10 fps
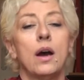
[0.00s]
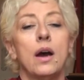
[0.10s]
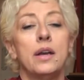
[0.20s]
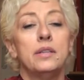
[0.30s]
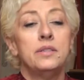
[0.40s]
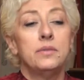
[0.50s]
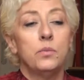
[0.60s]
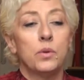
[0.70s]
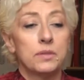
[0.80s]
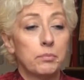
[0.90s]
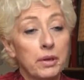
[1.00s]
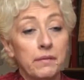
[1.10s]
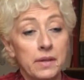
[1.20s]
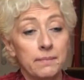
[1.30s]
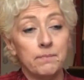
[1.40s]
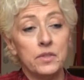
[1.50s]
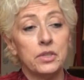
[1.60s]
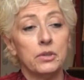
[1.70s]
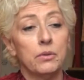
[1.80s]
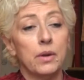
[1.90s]
I was privy
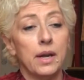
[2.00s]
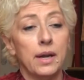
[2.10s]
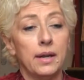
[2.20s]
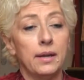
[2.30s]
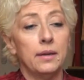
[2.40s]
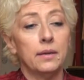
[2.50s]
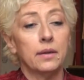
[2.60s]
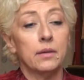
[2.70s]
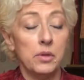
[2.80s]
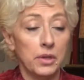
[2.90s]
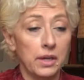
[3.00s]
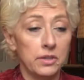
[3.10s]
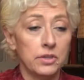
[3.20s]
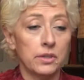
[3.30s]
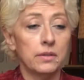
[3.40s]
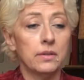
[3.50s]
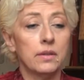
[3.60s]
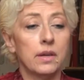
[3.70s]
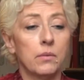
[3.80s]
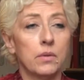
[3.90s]
to a
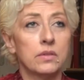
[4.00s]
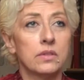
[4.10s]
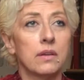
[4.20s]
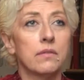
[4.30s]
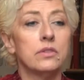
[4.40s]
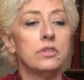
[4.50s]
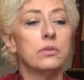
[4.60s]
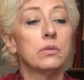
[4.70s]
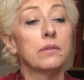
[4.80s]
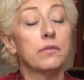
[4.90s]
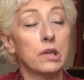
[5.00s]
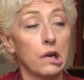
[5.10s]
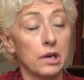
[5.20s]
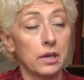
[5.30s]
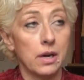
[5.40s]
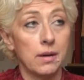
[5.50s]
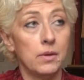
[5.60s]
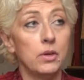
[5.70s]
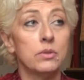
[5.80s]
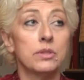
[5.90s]
communication that was given to Clifford
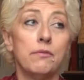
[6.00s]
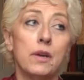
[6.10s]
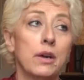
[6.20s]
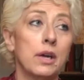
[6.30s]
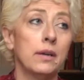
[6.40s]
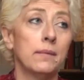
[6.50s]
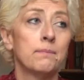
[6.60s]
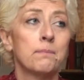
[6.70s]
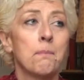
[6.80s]
Carnicom, who's a very